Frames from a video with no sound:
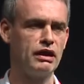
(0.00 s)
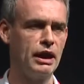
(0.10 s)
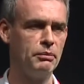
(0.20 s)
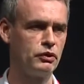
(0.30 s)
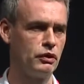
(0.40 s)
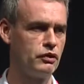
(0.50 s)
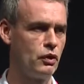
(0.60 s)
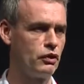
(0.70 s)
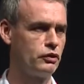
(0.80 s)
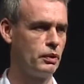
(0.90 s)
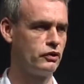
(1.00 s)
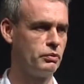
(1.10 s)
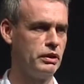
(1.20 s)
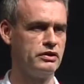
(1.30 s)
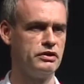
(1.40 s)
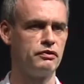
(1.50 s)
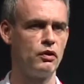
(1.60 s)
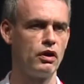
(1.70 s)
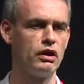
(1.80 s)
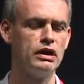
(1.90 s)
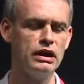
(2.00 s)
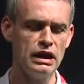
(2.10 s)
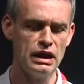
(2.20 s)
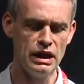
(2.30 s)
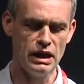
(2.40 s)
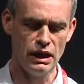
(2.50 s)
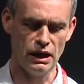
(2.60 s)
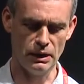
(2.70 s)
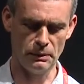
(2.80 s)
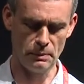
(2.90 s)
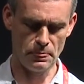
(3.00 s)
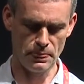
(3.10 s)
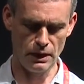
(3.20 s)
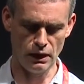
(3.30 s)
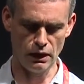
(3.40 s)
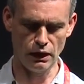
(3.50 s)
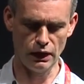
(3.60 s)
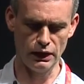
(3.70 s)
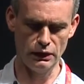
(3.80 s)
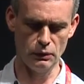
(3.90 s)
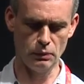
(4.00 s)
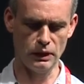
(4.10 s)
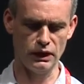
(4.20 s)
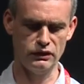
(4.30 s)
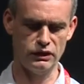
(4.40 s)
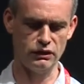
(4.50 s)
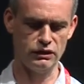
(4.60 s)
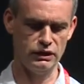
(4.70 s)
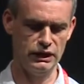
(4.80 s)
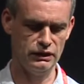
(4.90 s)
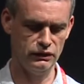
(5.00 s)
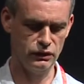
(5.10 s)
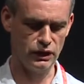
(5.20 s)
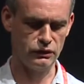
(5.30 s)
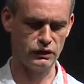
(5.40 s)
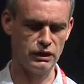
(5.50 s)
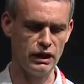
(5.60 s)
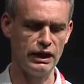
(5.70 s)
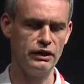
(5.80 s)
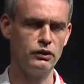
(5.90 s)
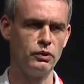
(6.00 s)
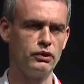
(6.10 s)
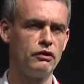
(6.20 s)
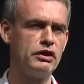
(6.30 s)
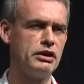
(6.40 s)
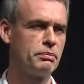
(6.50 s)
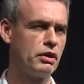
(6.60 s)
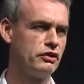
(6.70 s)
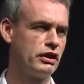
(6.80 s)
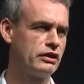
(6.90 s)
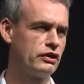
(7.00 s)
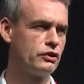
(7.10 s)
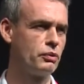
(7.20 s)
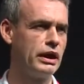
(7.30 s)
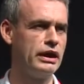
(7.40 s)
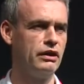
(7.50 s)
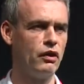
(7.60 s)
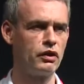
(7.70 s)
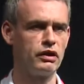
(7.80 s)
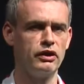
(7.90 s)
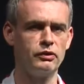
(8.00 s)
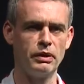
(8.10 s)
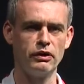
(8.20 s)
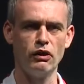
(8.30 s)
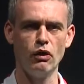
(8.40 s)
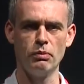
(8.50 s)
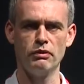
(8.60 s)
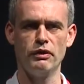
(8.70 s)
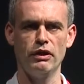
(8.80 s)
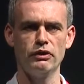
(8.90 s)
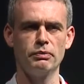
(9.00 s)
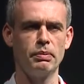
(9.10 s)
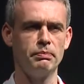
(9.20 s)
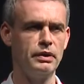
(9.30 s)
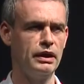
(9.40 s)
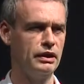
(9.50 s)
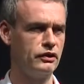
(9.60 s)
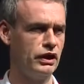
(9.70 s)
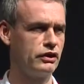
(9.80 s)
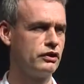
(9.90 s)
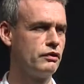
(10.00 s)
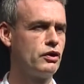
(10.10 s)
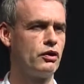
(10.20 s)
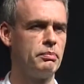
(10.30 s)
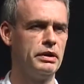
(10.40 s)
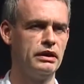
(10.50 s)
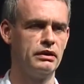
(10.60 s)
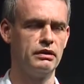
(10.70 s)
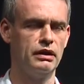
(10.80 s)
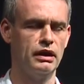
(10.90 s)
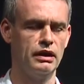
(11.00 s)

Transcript: claim to have no responsibility for. When I started in 2009, there was already a project underway organized by the Home Affairs section of the European